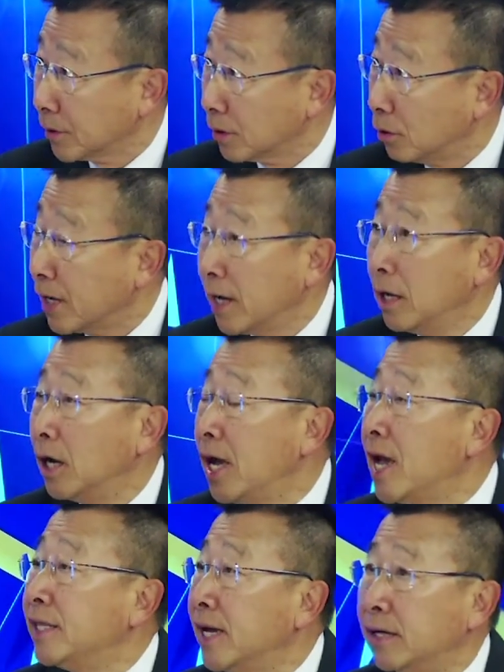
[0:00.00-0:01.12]
Okay,
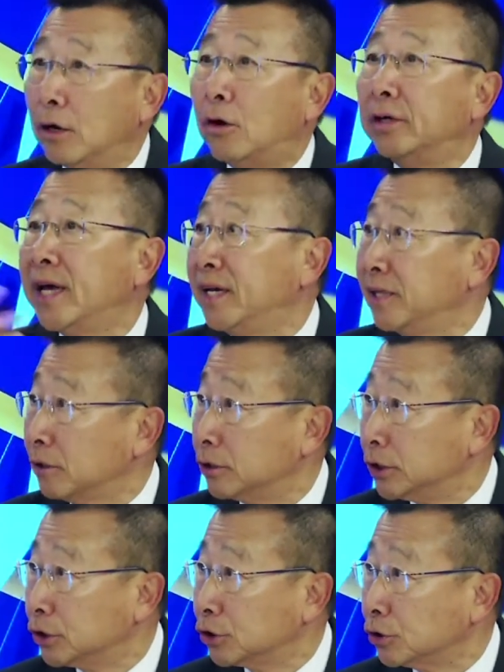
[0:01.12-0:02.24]
and then on another condition